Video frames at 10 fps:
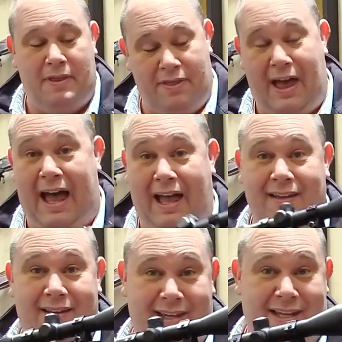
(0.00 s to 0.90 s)
but that
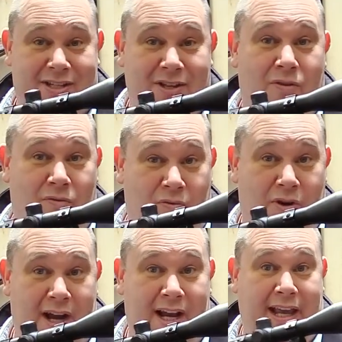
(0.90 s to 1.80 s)
is
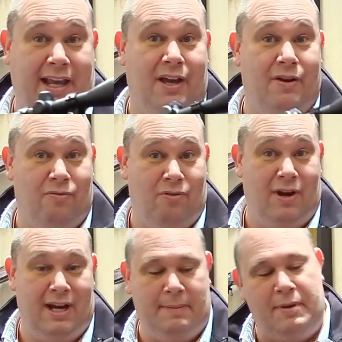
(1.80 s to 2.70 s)
really,
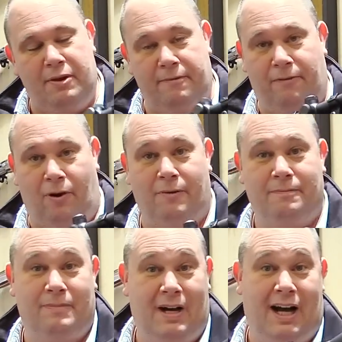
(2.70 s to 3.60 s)
really beautiful.
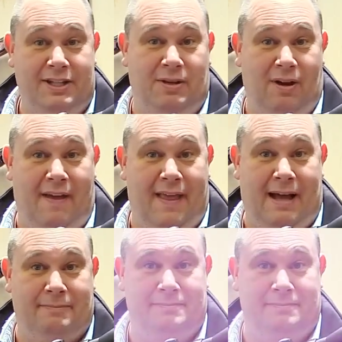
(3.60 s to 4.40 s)
I do like that.